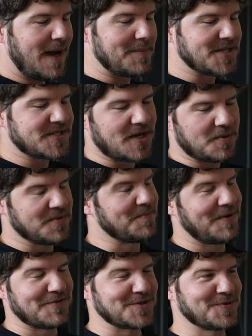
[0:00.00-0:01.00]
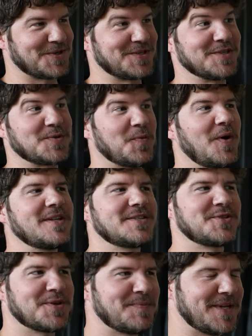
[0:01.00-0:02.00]
I'm gonna start with my first question is, what
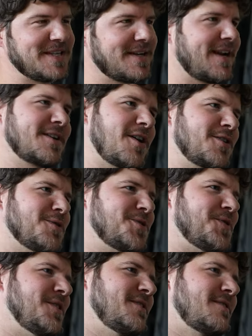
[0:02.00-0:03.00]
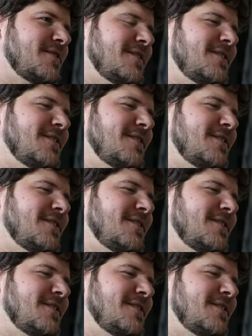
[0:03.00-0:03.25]
is your opinion on cargo shorts?